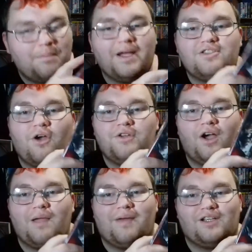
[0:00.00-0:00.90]
but it's only
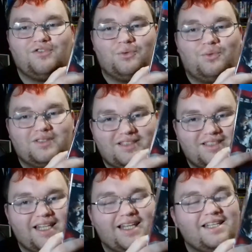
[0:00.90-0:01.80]
IMAX for one
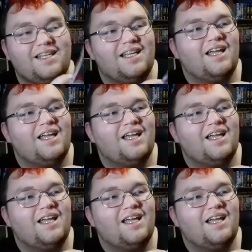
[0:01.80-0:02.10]
scene.